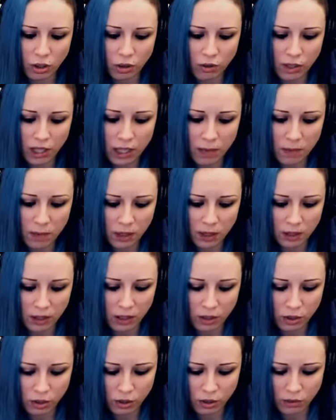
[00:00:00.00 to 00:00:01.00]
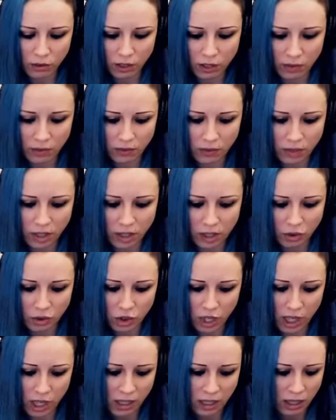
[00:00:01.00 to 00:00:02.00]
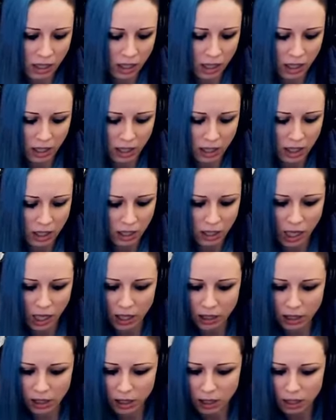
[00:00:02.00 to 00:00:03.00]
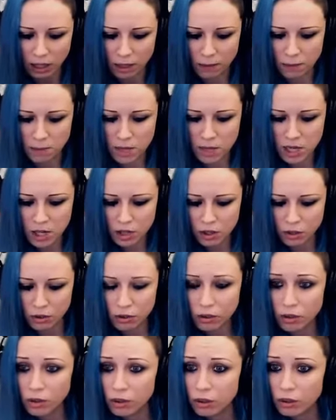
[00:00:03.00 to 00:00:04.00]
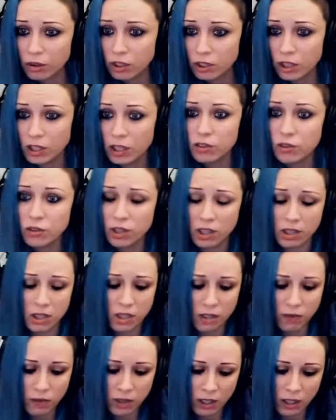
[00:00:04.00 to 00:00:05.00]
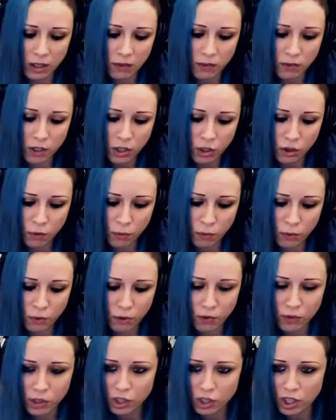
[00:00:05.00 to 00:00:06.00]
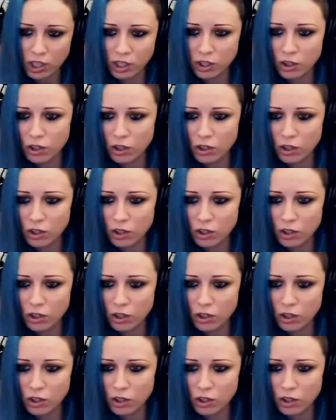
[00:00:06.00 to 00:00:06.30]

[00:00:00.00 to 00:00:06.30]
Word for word: okay buildings, so uh, we just need like a minion or as you can see even that peach poor witch has